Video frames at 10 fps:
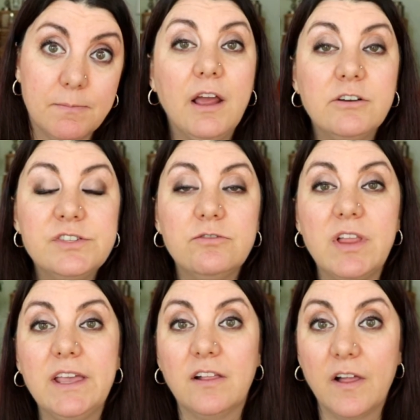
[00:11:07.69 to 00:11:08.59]
I also
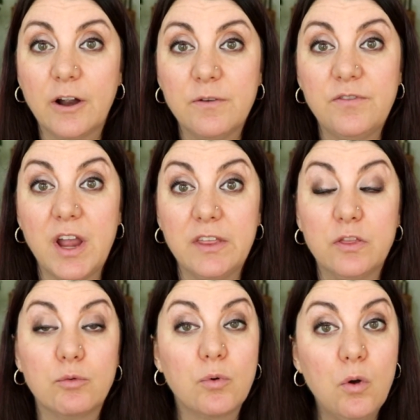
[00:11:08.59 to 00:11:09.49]
like clarifying
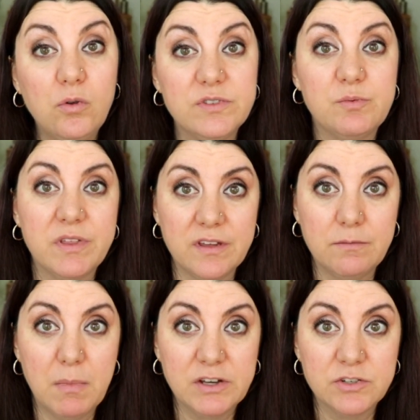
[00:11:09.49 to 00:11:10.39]
the roles
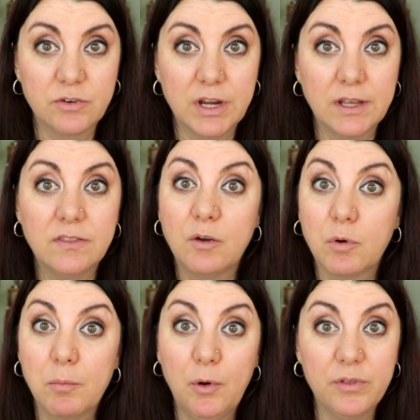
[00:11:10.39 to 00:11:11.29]
within mentoring that
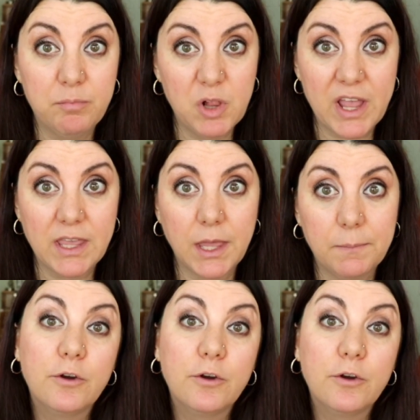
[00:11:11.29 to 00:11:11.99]
we're both playing.